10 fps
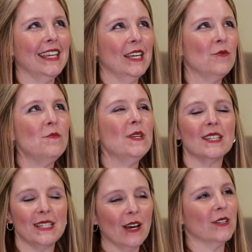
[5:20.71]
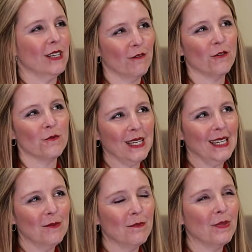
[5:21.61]
It would be astounding for
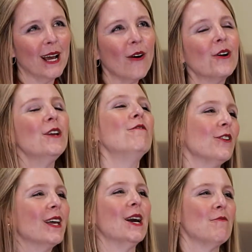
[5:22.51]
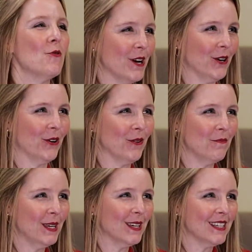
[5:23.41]
me, but I already feel like I'm a winner
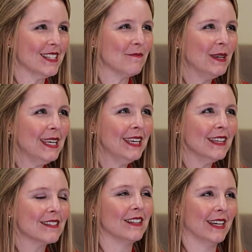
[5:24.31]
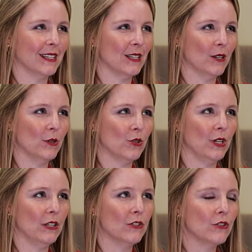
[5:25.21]
because being selected
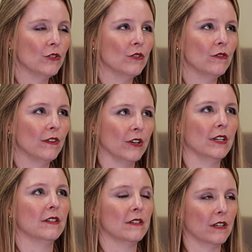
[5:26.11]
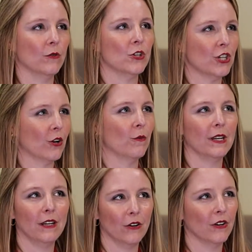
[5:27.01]
between two very distinguished gentlemen
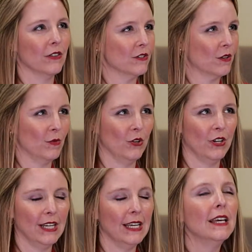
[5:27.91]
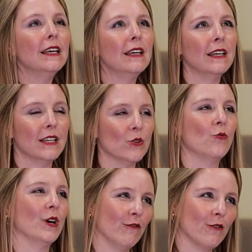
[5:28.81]
here in this community is a
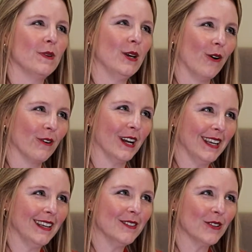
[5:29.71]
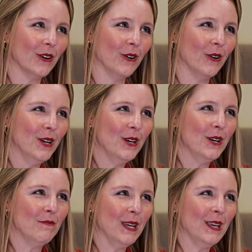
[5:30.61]
win for me already. So
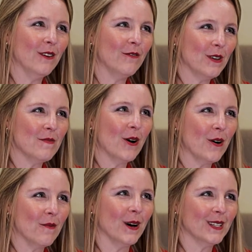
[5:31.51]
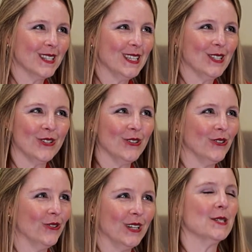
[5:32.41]
being the female amongst these
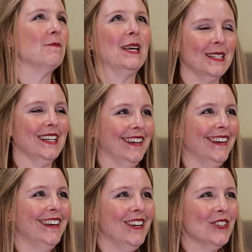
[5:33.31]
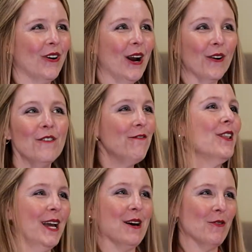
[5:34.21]
two is amazing. So I already feel
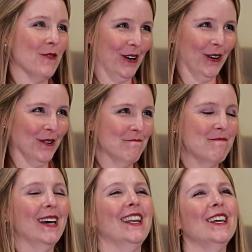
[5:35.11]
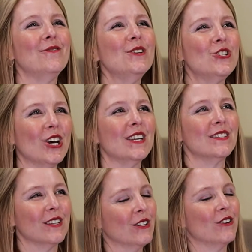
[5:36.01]
like I'm a winner, but it would just
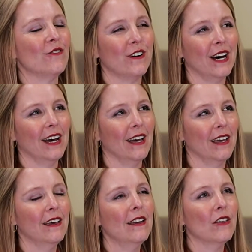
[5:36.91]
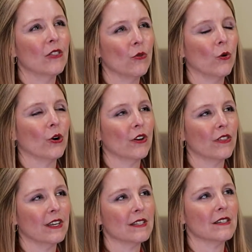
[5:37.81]
solidify the work
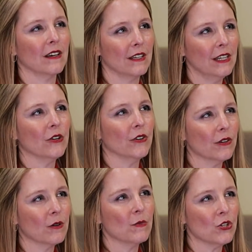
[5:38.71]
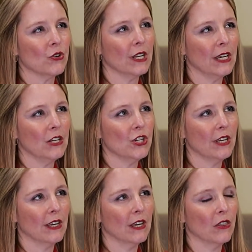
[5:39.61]
that's done here at the Commission on
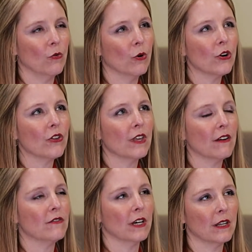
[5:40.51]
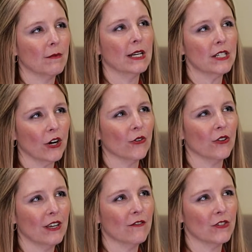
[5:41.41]
Aging and the work that I've done my entire
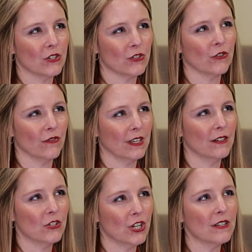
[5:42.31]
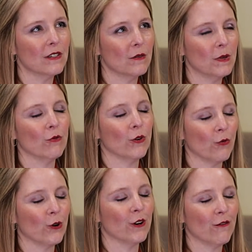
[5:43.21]
life as a servant. Just to be
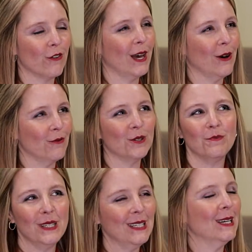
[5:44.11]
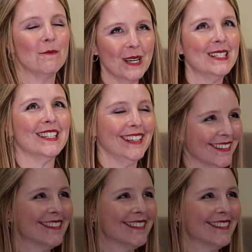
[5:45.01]
rewarded for that would be amazing.